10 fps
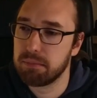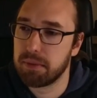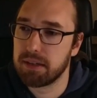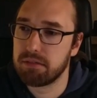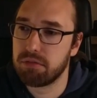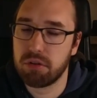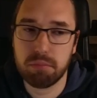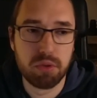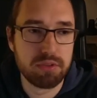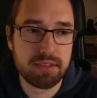But for
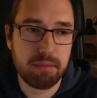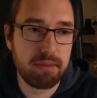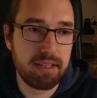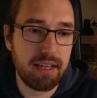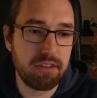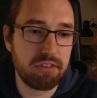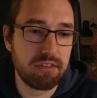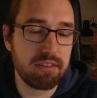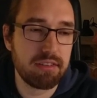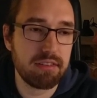most
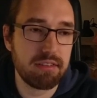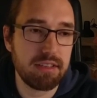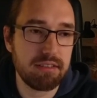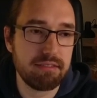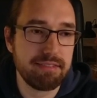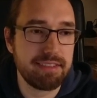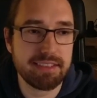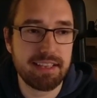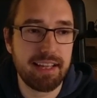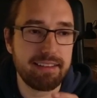applications,
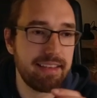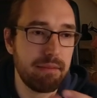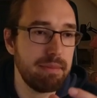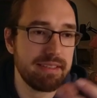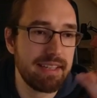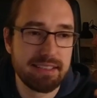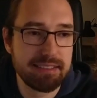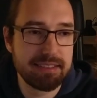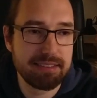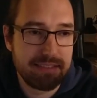just like 10
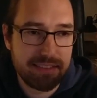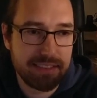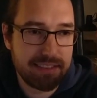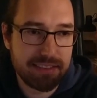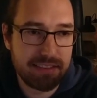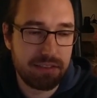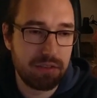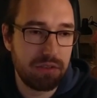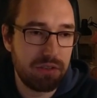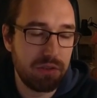milliseconds just
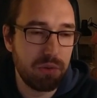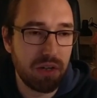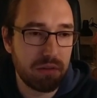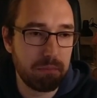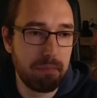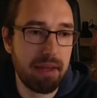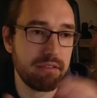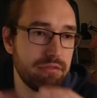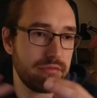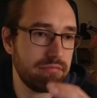do not
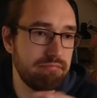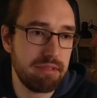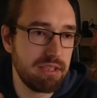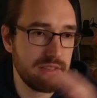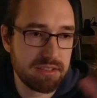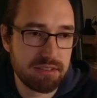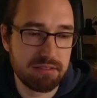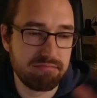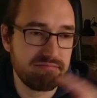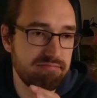matter,
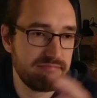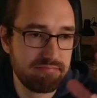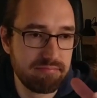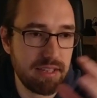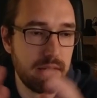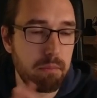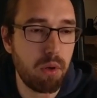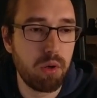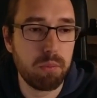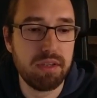because the
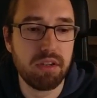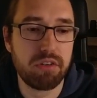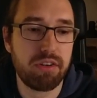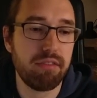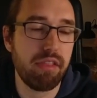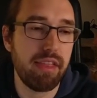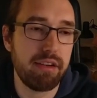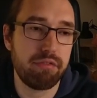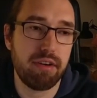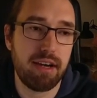ball will not travel
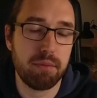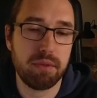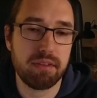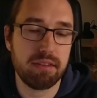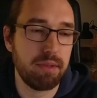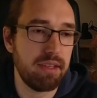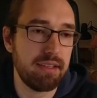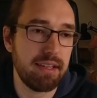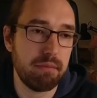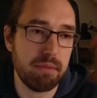that far
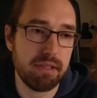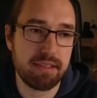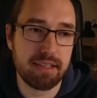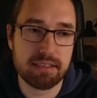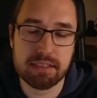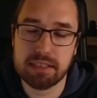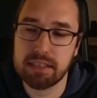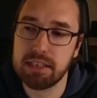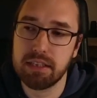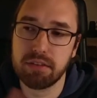within 10 milliseconds.
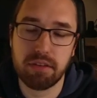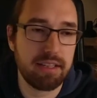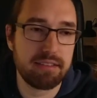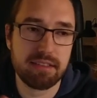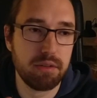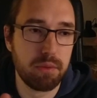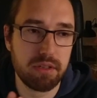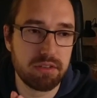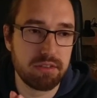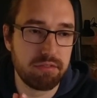So that still
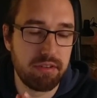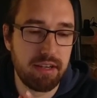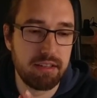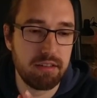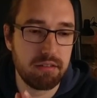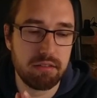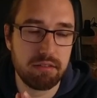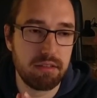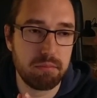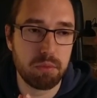works fine
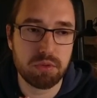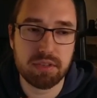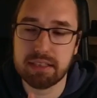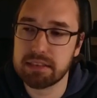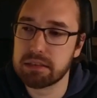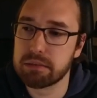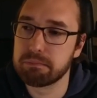in most cases.